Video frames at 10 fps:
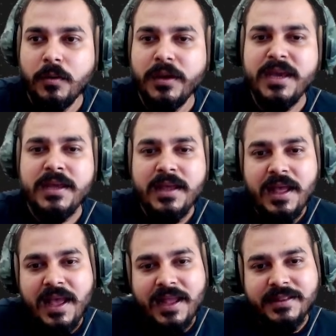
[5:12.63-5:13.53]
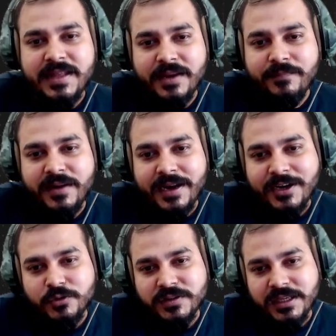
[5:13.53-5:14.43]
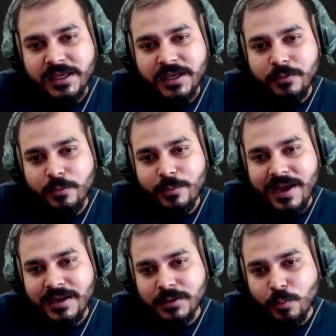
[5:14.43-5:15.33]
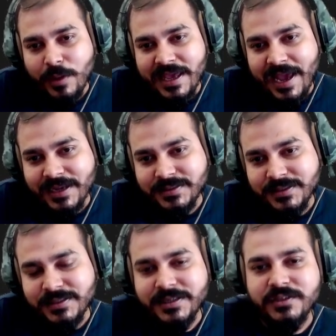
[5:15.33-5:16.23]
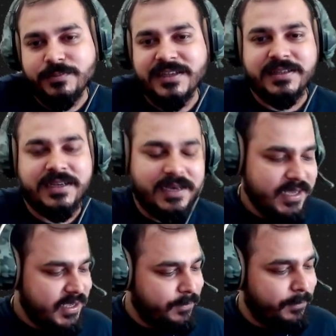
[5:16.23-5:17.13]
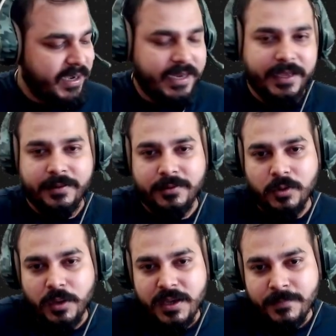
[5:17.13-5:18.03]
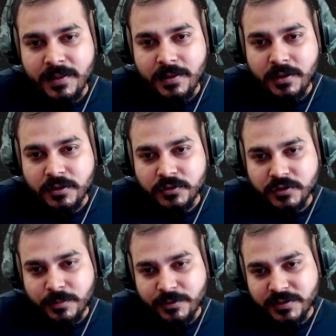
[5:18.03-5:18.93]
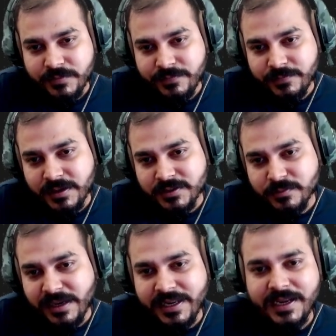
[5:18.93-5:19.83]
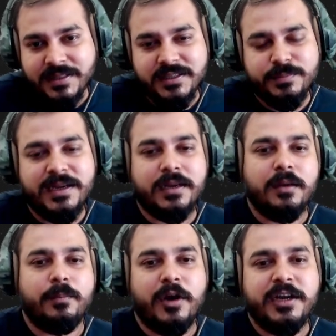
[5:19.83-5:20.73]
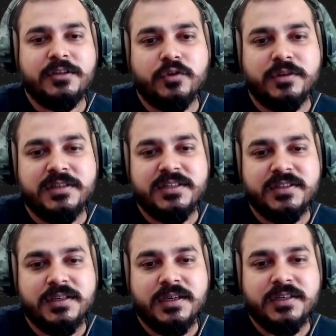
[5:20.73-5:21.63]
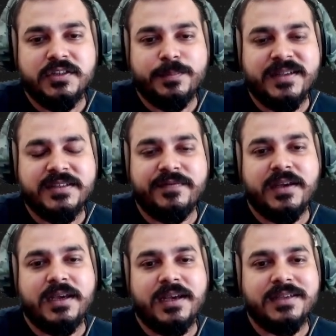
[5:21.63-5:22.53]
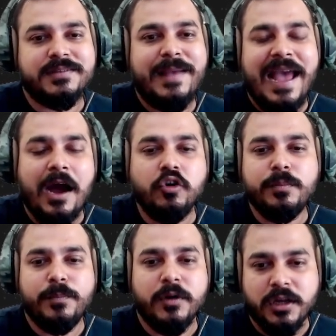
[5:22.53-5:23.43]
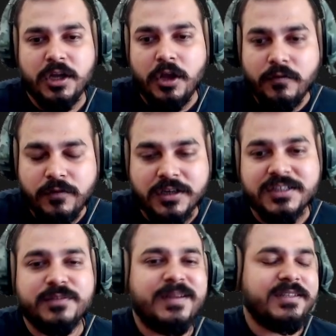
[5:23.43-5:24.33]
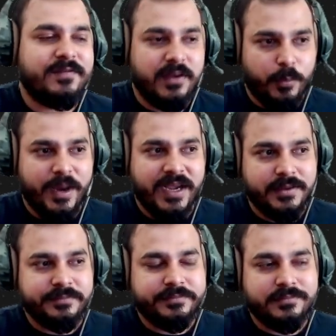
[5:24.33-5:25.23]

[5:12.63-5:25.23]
Okay, and then we try to see where in the y-axis it is basically meeting. Okay, so suppose if it is meeting at this particular point, so this specific is my output for this specific weight.